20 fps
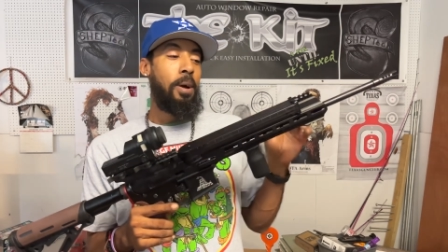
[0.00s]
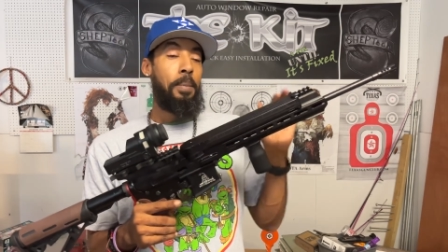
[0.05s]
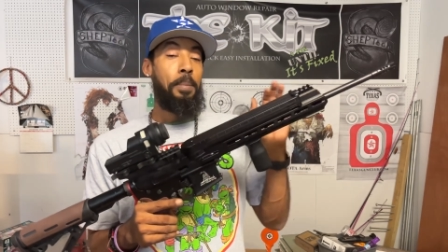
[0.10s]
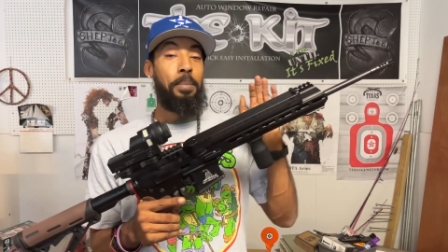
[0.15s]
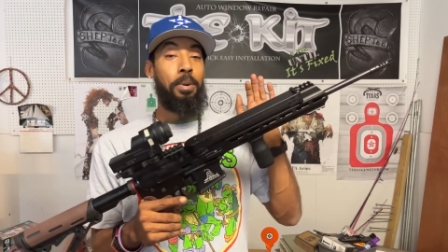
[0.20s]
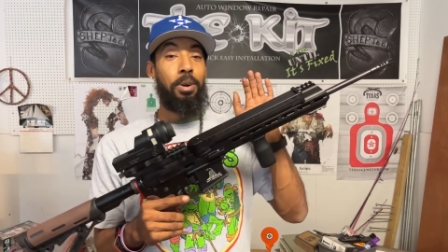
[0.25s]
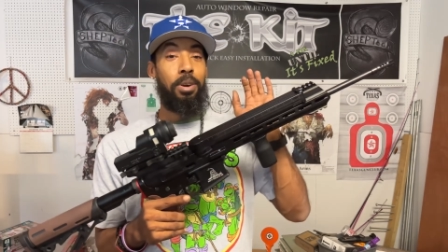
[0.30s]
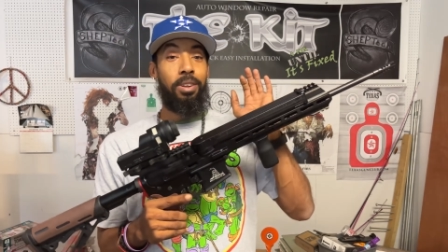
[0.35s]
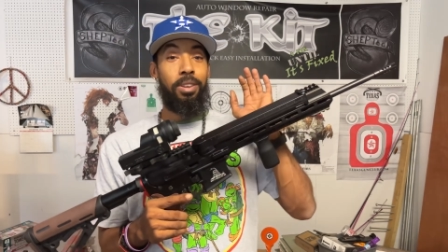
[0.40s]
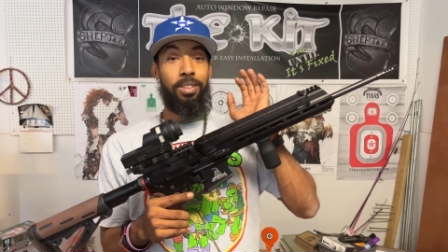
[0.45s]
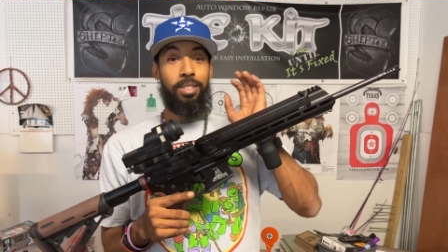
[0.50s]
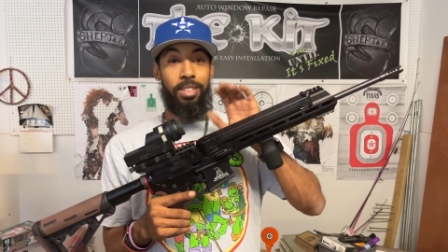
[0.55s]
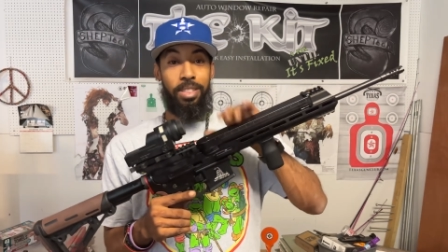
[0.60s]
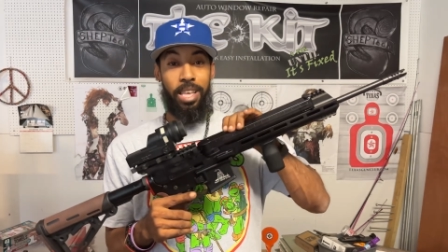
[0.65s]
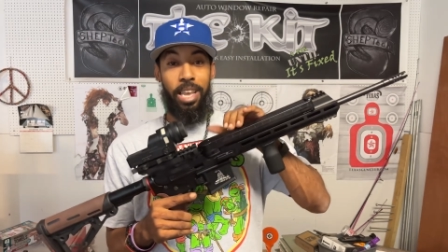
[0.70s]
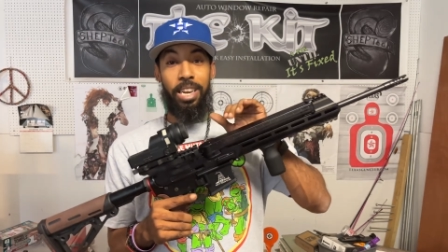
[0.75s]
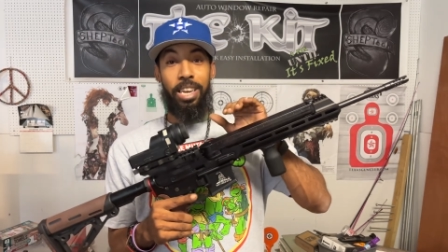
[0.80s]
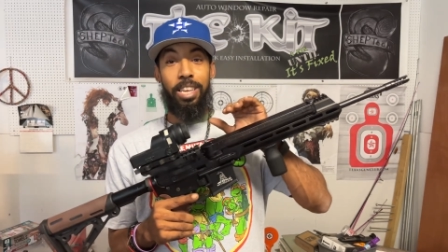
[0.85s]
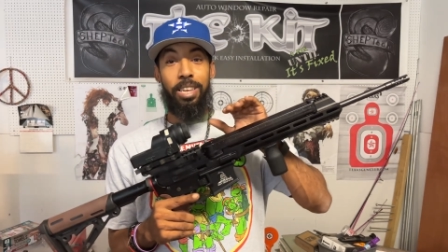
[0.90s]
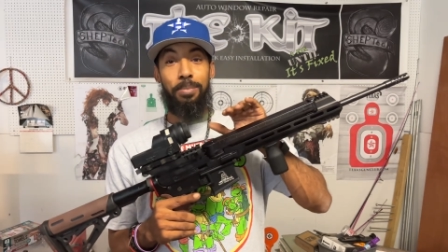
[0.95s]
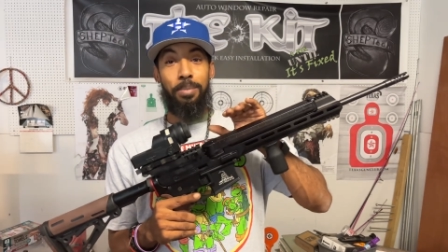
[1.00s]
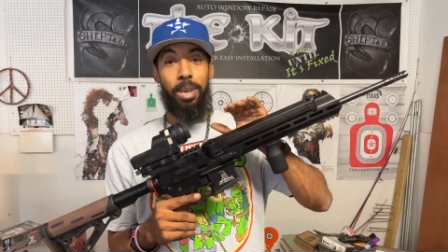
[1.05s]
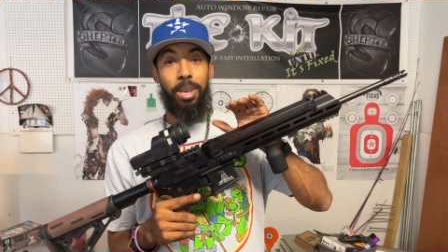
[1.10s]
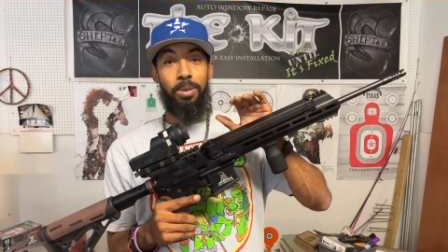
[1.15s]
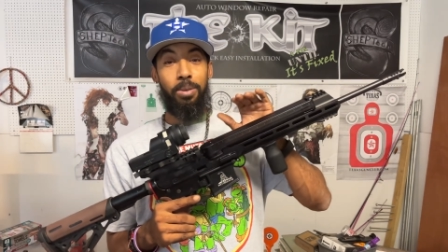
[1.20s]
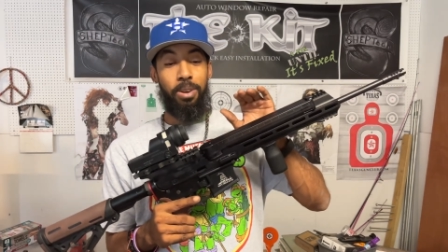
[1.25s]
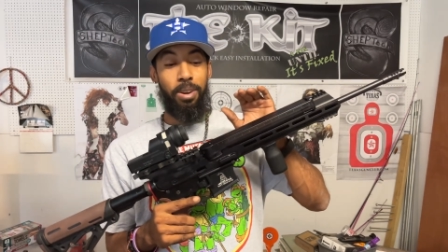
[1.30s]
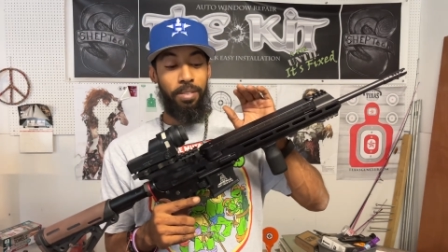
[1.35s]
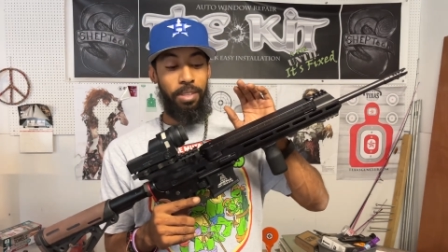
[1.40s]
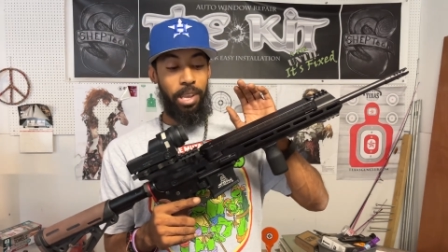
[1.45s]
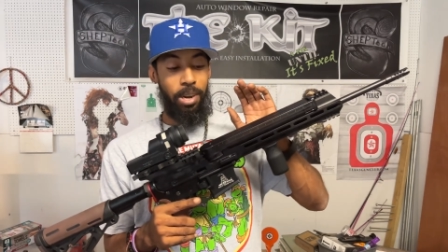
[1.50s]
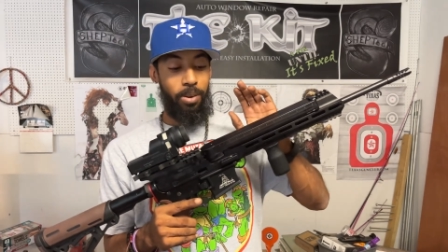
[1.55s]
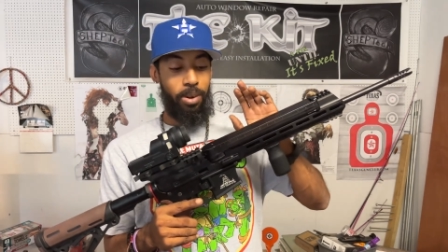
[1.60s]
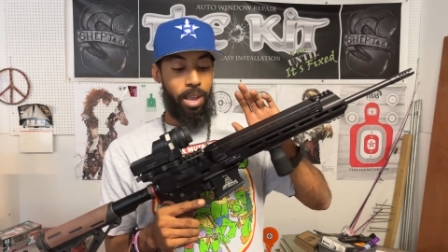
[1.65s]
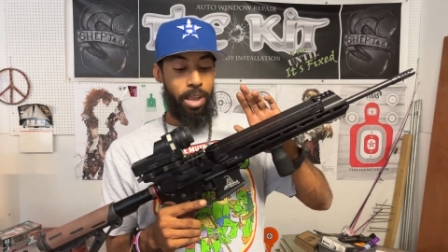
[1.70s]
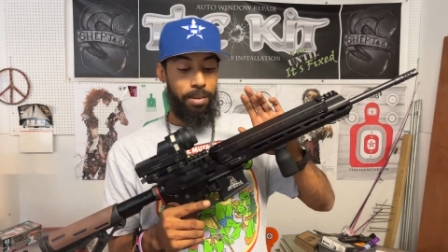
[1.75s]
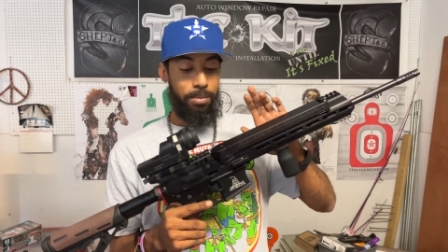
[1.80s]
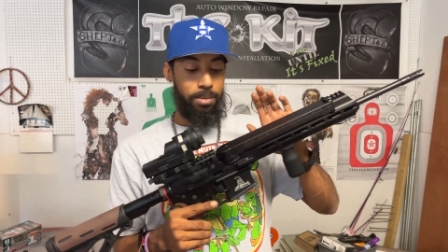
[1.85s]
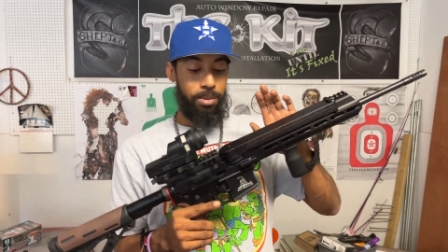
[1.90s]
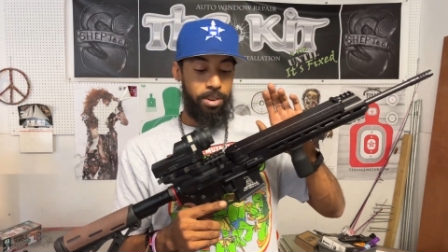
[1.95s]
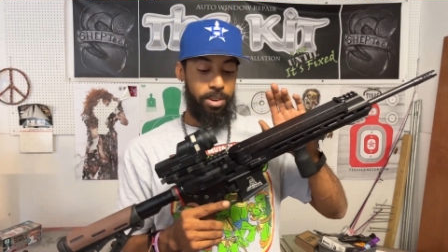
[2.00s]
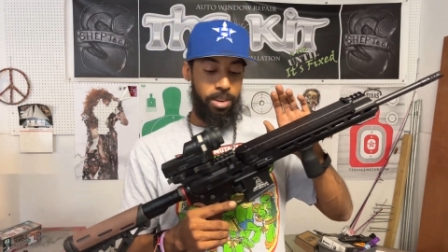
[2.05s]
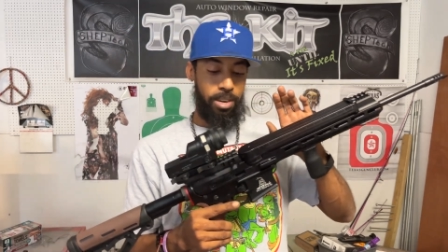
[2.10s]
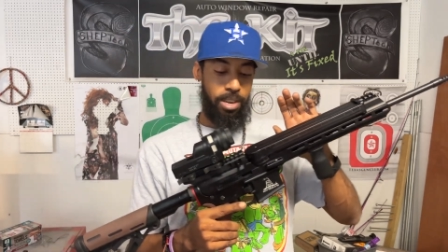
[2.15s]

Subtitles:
but they need to make one if they don't have one.